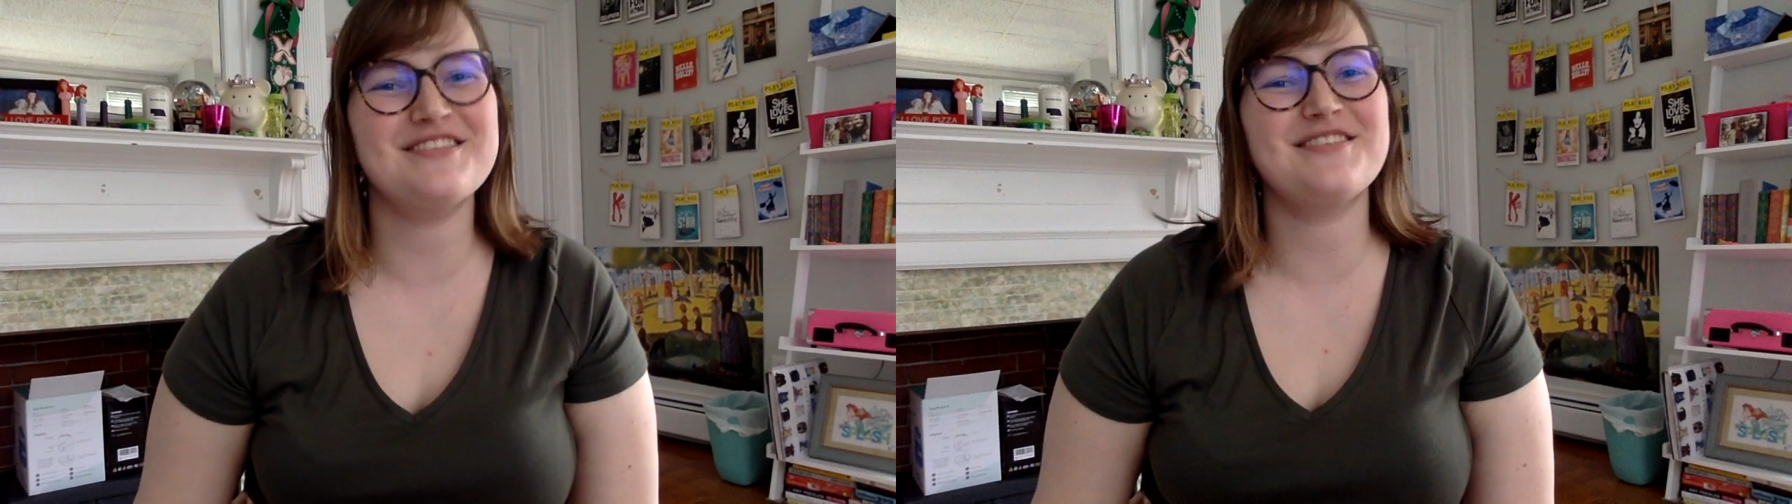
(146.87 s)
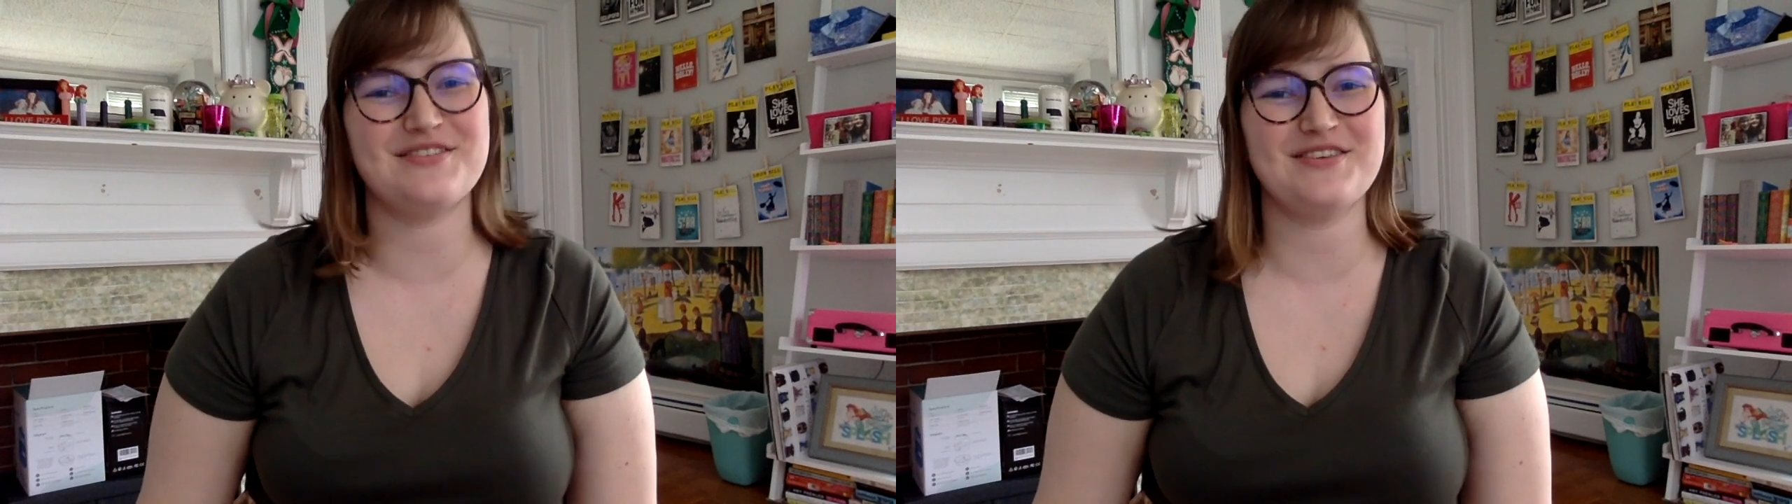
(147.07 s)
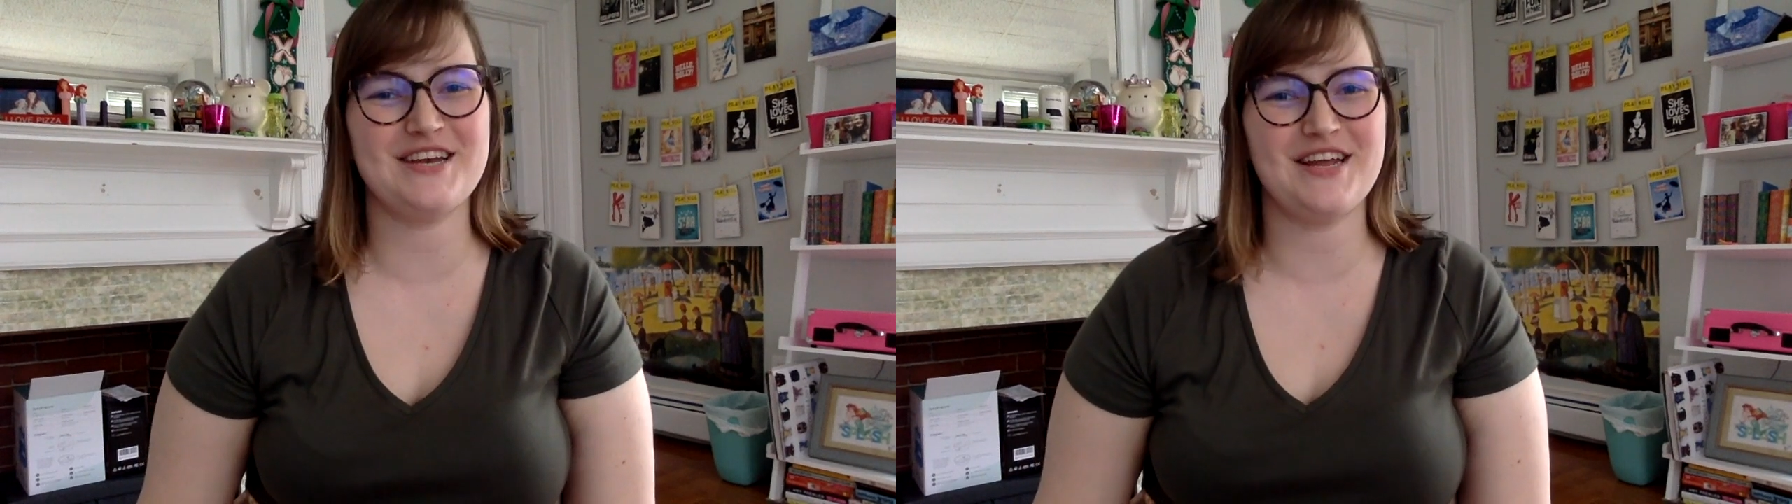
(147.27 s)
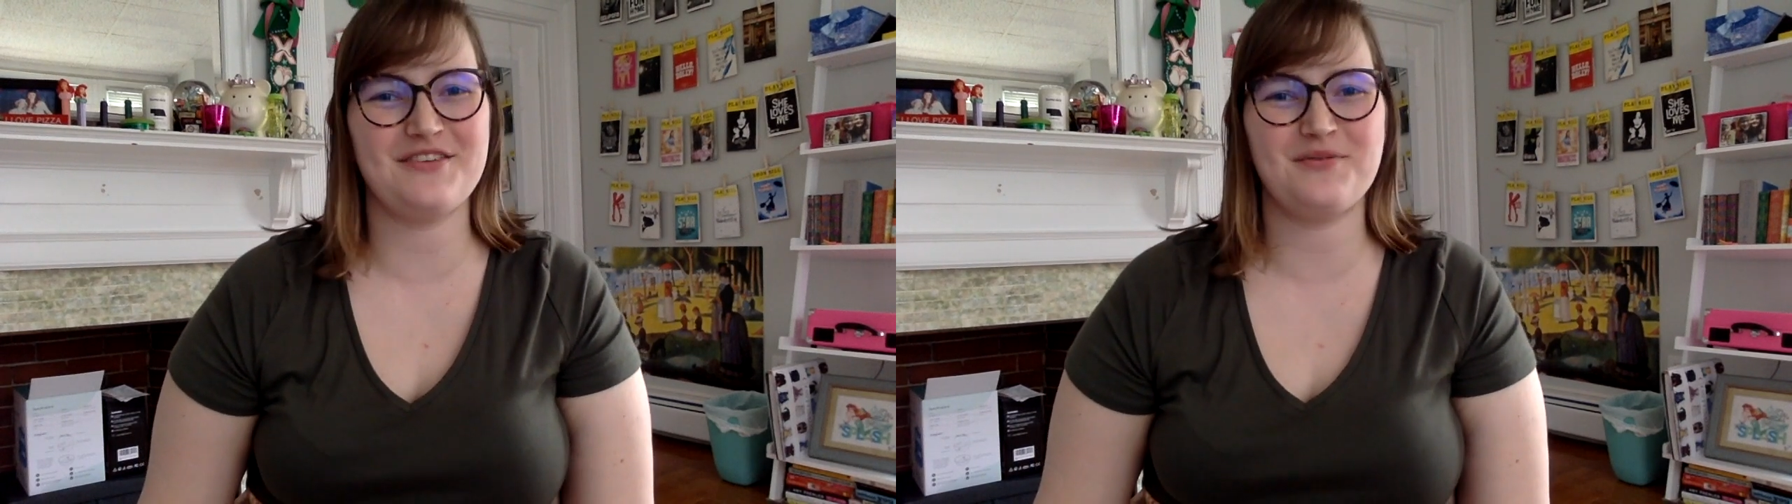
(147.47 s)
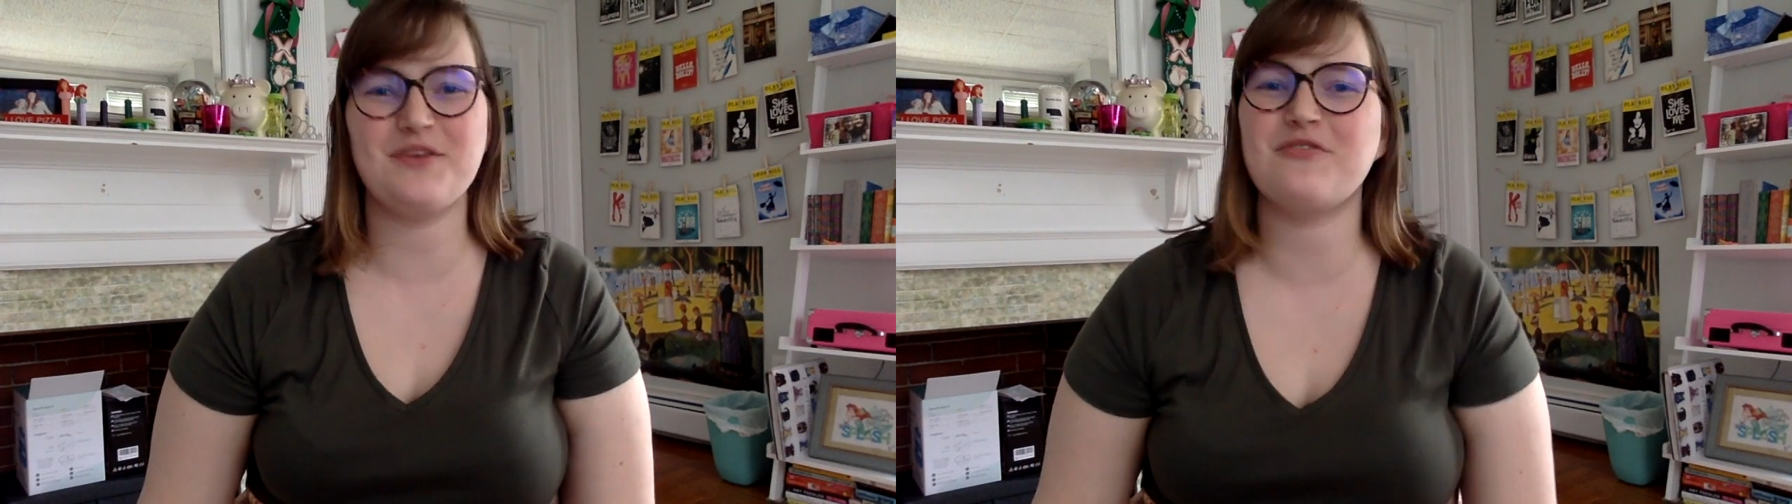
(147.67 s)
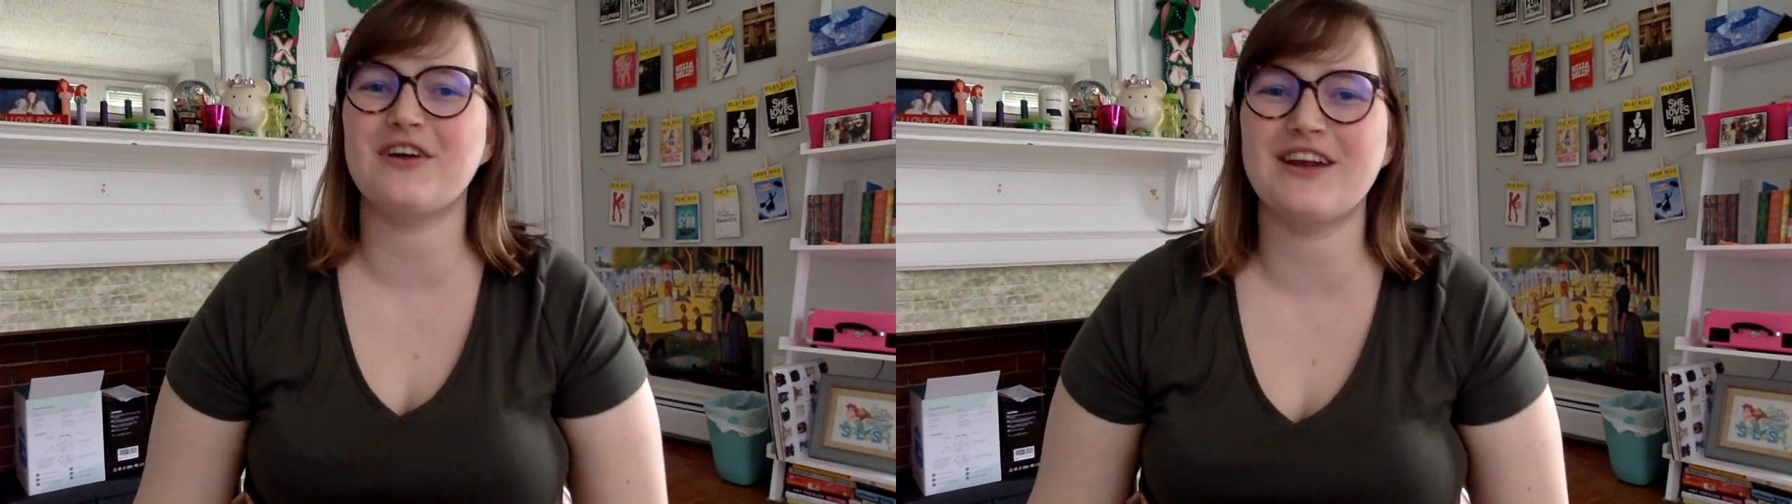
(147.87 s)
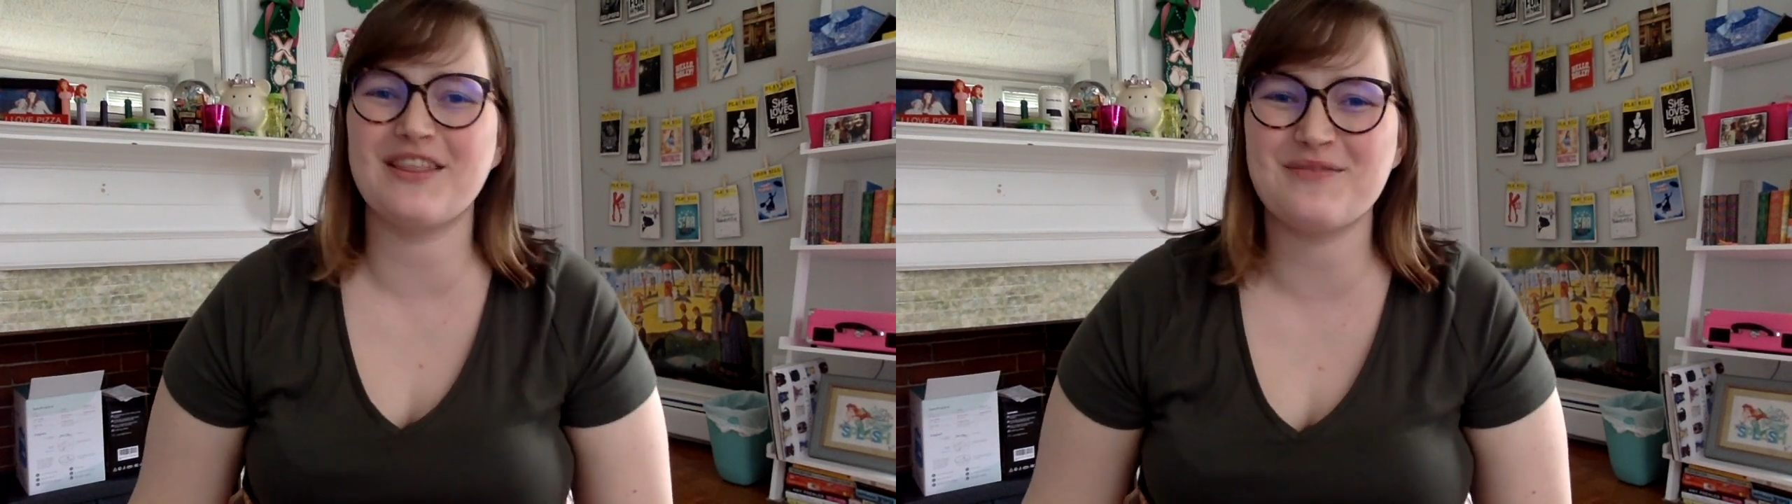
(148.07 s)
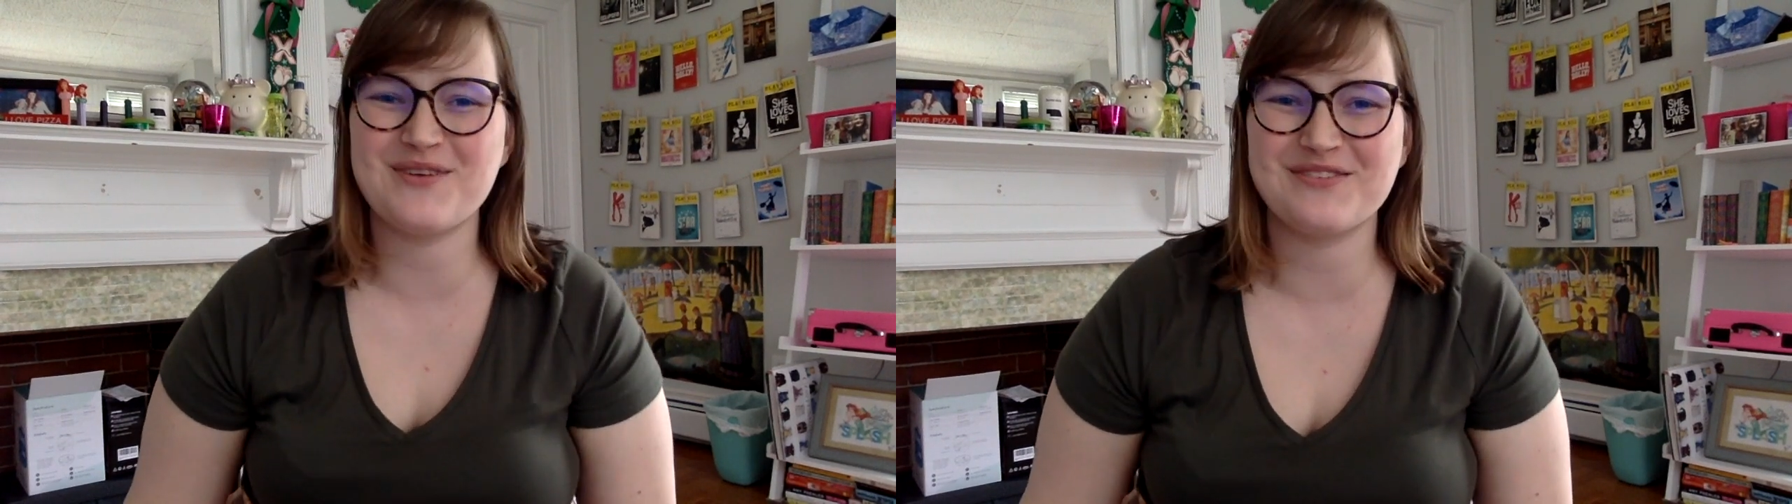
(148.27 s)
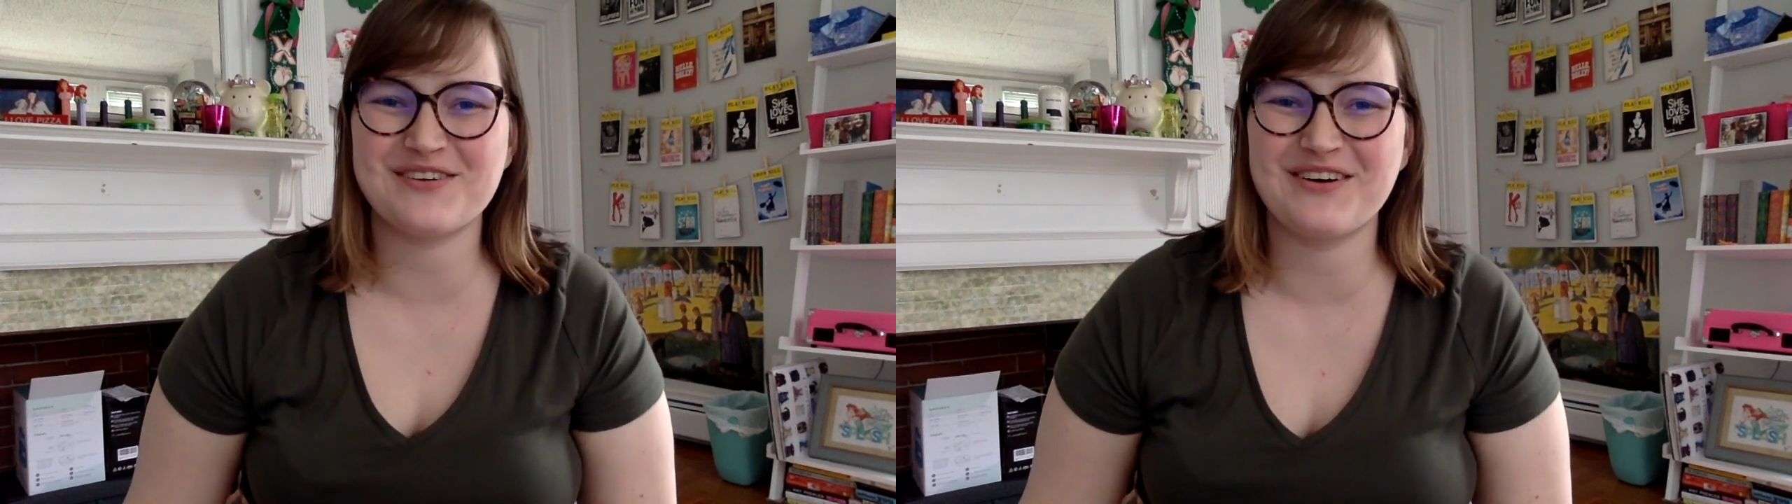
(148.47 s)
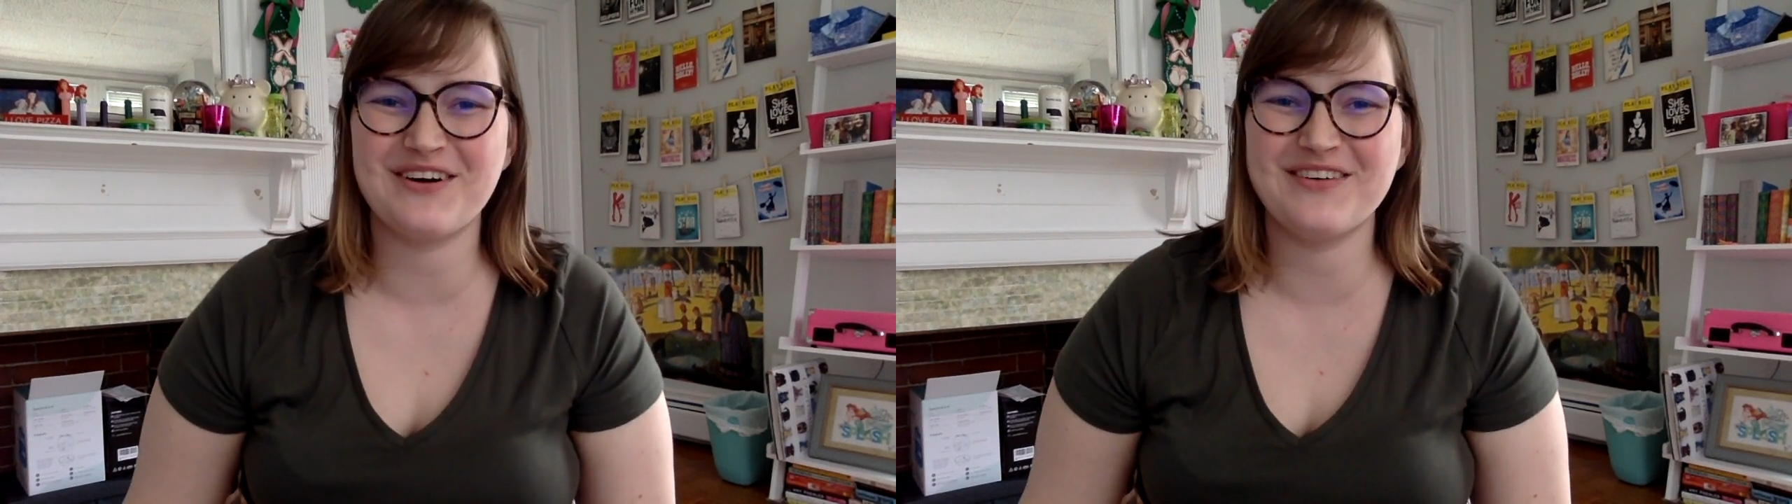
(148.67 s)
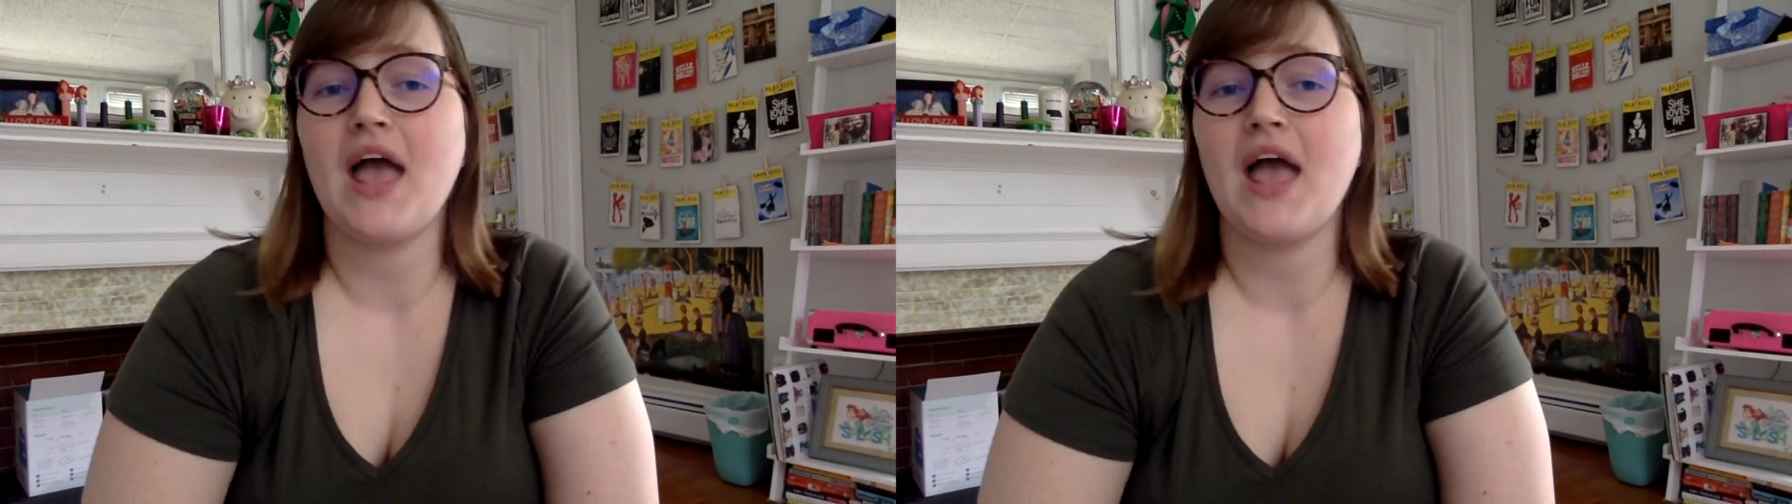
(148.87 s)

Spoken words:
Tune in next week for another musical.